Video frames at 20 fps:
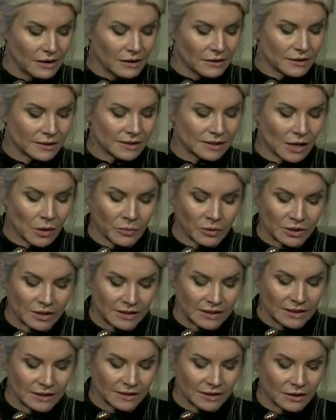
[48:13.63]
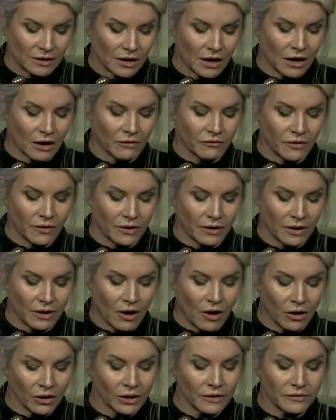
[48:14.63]
The summer season of
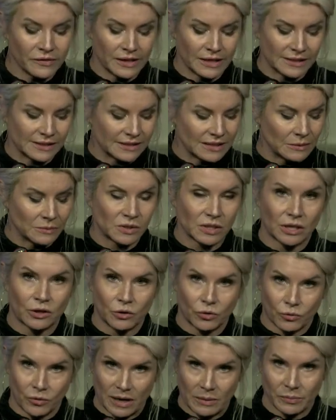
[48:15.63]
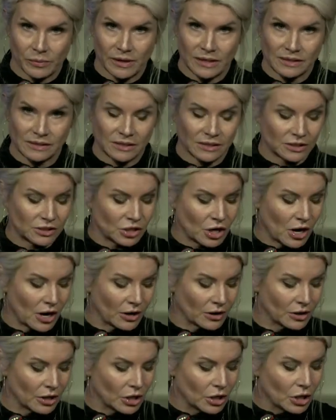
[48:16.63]
all of this seems like a great place to
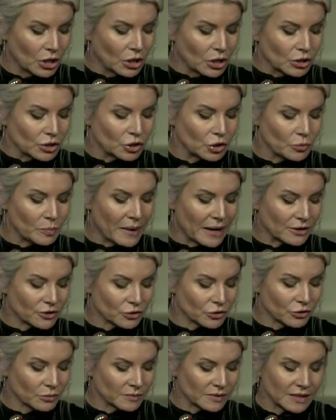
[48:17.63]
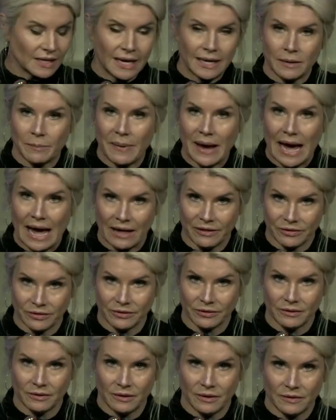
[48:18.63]
start. Two bedrooms and a
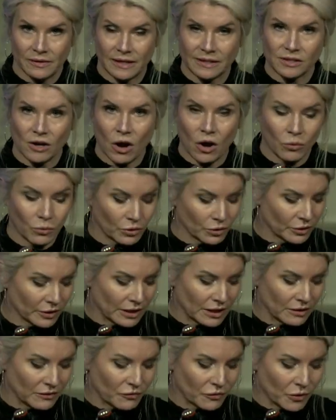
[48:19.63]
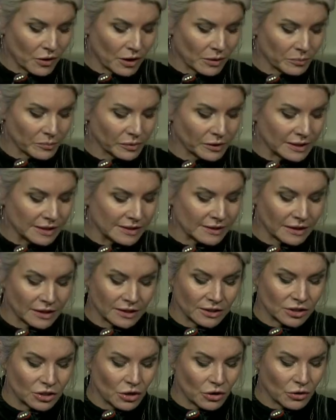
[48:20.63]
bath. That's all we're looking for. Please let
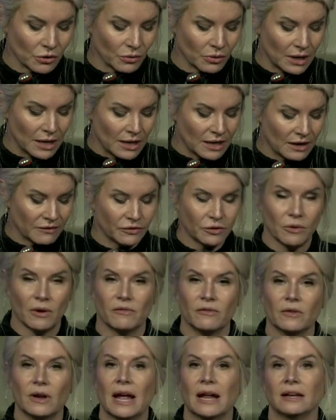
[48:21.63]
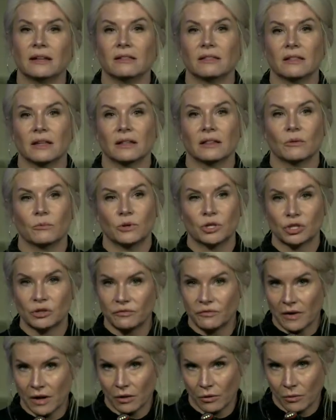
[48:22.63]
us know if you have anything that we should
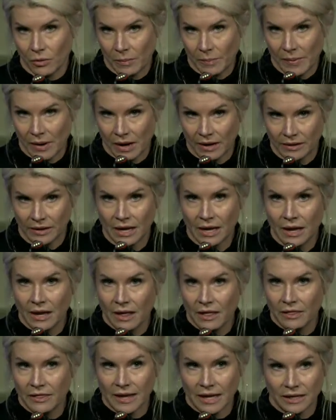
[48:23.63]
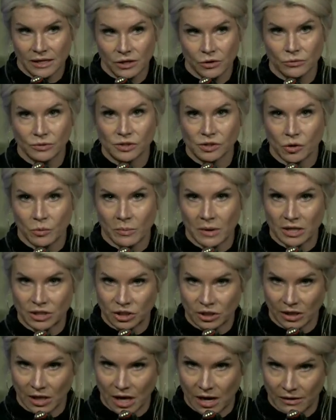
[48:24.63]
follow up on. Thank you so
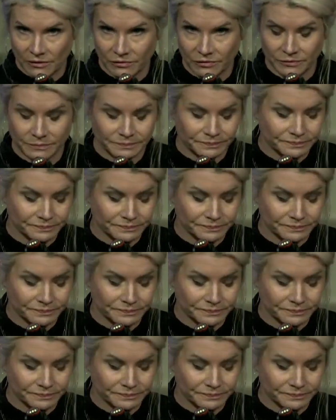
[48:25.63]
much. Love.